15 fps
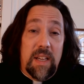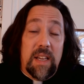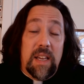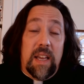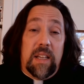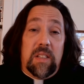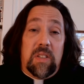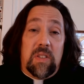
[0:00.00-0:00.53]

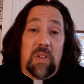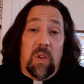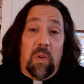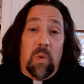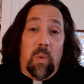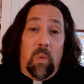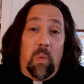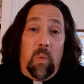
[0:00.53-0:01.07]
And
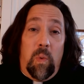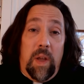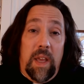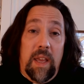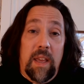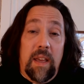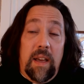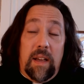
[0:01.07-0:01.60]
so
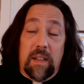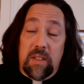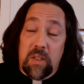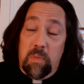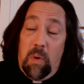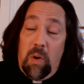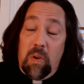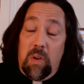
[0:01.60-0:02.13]
we, a
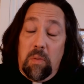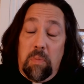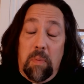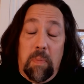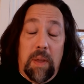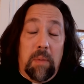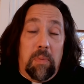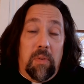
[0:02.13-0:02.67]
small group of
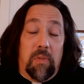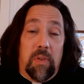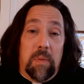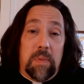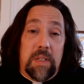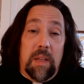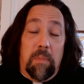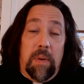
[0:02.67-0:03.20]
people from
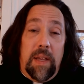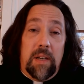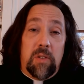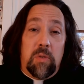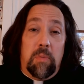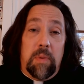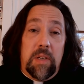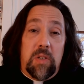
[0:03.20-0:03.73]
St.
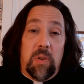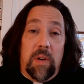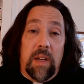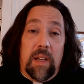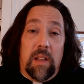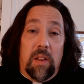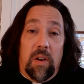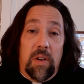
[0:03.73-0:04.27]
Peter's, will be
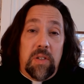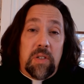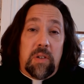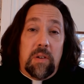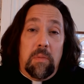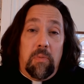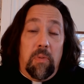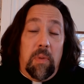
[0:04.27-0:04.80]
joining a larger
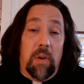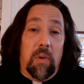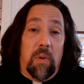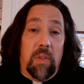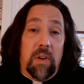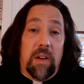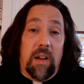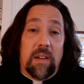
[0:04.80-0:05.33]
group from the
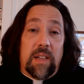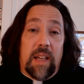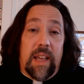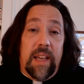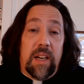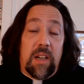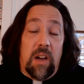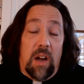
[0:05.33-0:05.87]
Northern
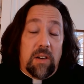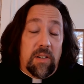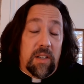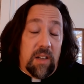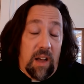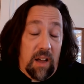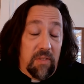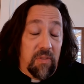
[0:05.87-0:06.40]

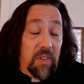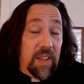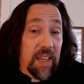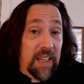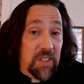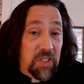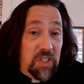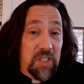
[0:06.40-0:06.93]

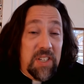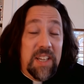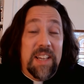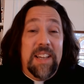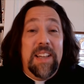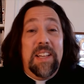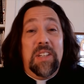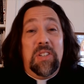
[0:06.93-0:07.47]
Convocation
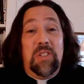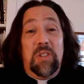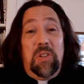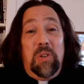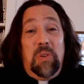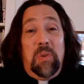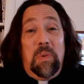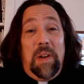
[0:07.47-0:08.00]

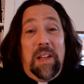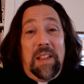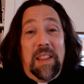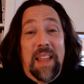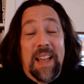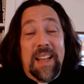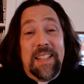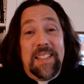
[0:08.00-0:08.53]
to
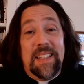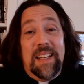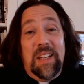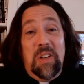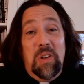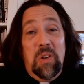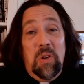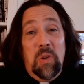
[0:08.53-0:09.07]
elect a
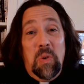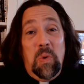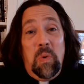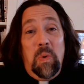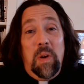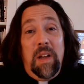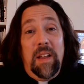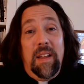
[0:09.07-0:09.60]
new